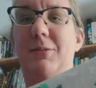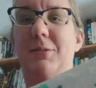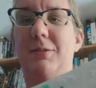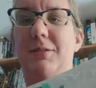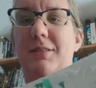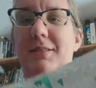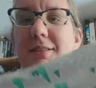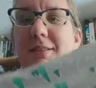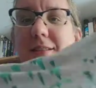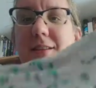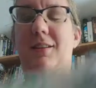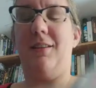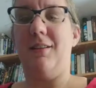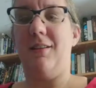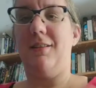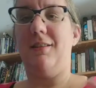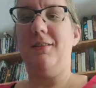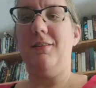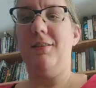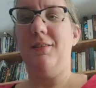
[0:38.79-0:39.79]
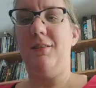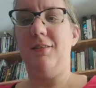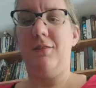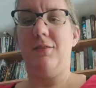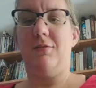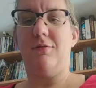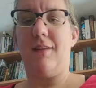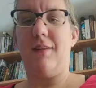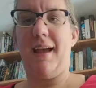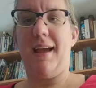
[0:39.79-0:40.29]
gorgeous
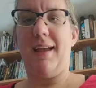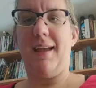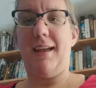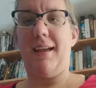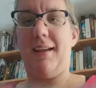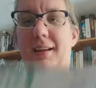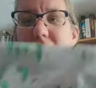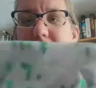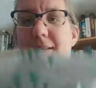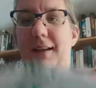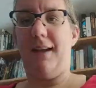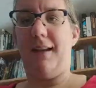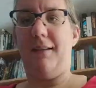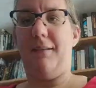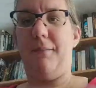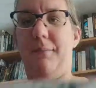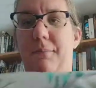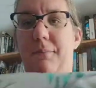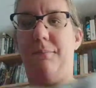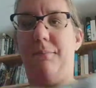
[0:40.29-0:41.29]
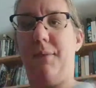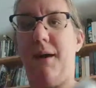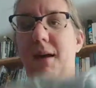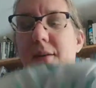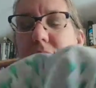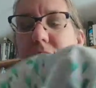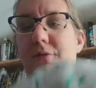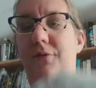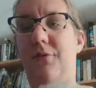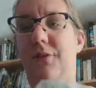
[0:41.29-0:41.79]
grey and green
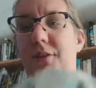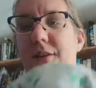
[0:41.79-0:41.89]
buff